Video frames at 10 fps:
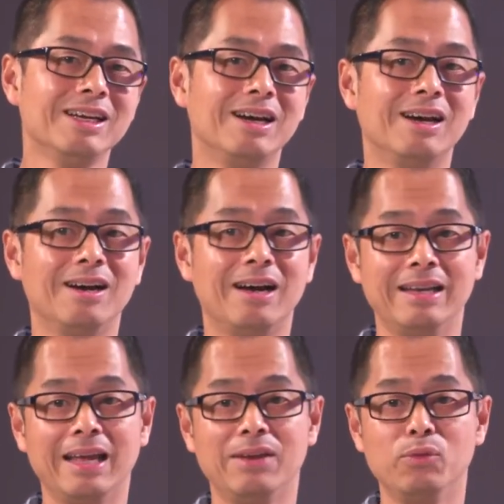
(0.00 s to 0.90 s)

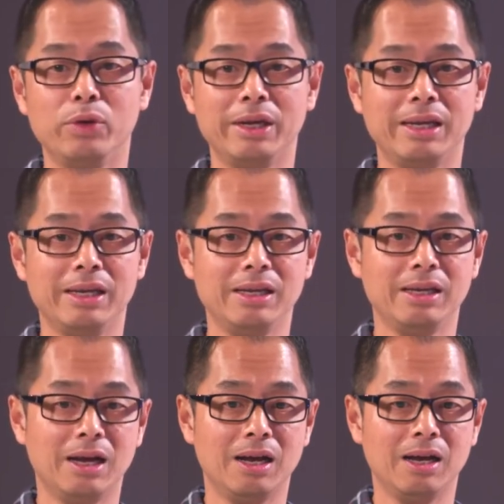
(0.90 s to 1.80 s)
and then we,
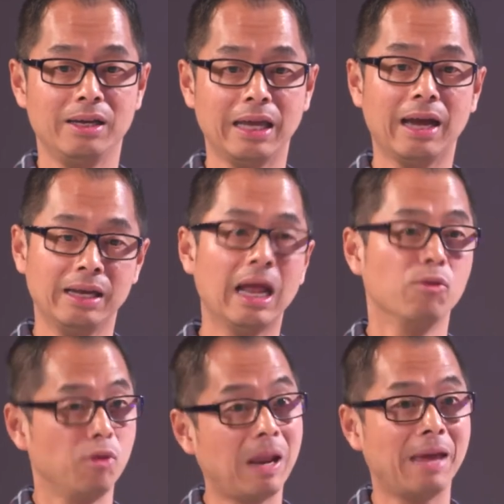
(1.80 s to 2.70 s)
yeah, and now
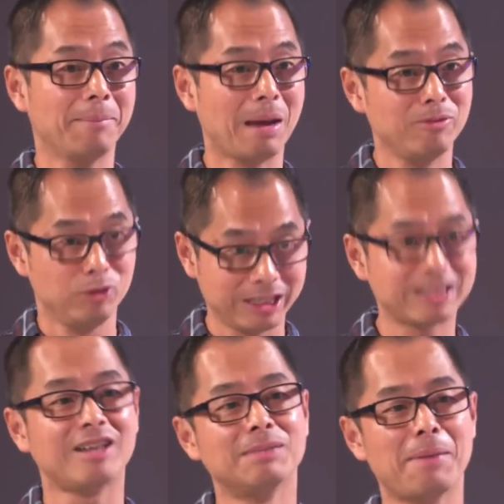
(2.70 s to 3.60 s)
we're playing badminton. We just
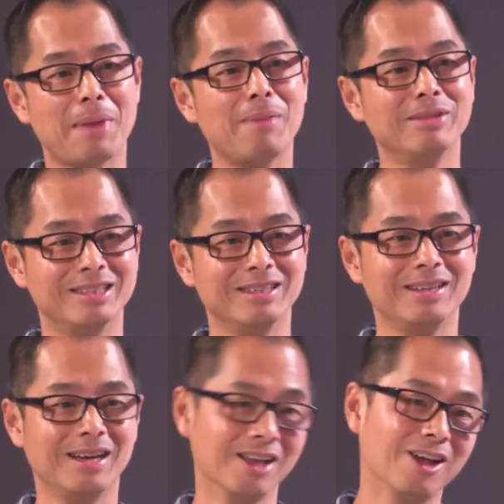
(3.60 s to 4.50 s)
started playing badminton
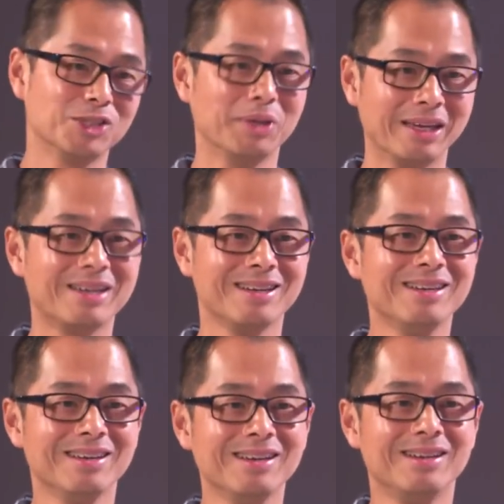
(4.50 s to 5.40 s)
last week.
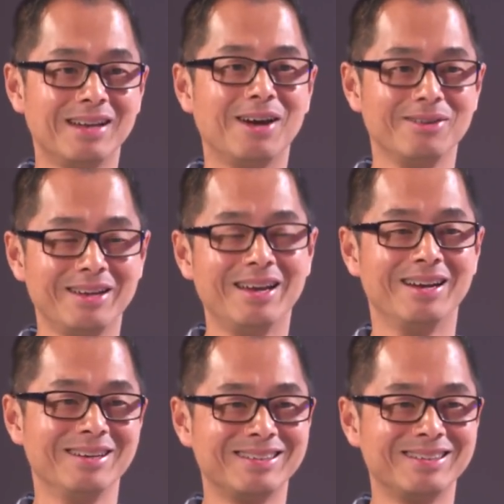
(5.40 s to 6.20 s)
No, Yeah. yeah.